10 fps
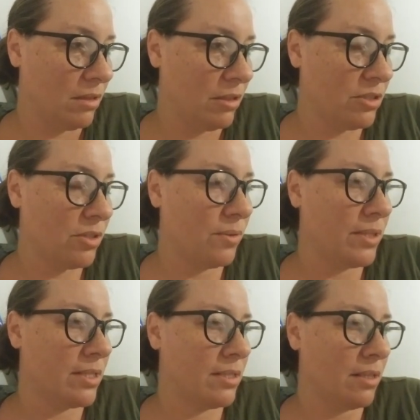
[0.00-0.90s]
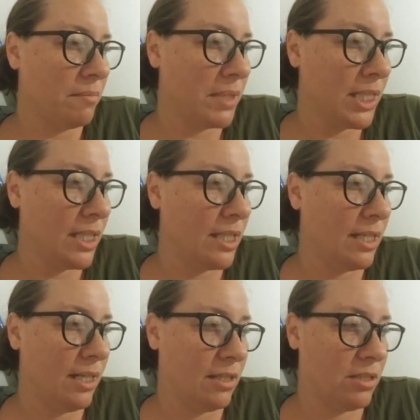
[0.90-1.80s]
there's always somebody
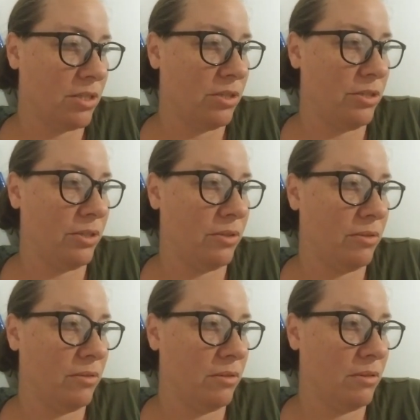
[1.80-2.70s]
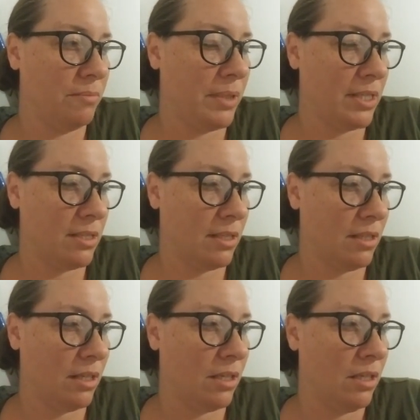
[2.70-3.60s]
to answer to,
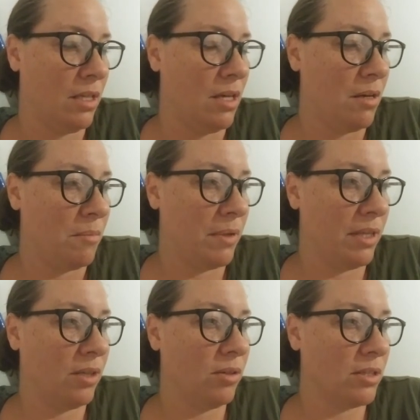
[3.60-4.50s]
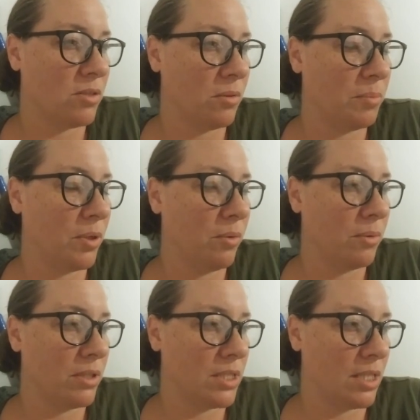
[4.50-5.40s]
basically. But then you get to a
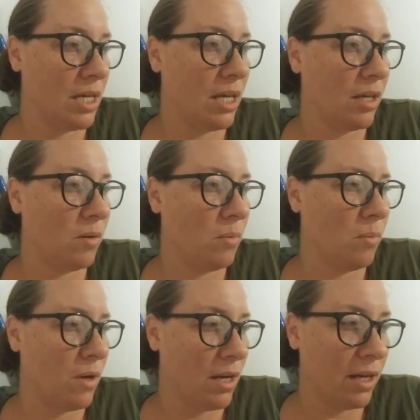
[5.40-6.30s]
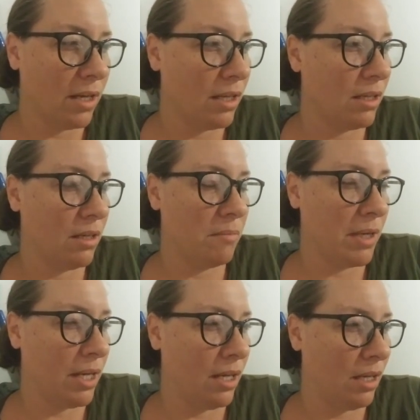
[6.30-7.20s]
point where it's like, why am
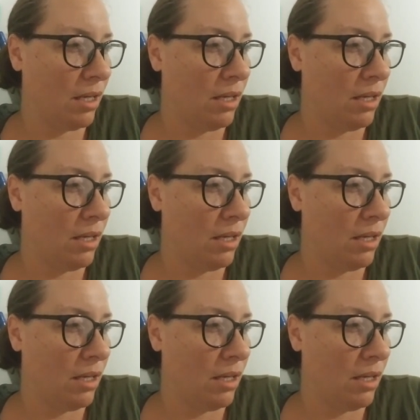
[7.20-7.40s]
I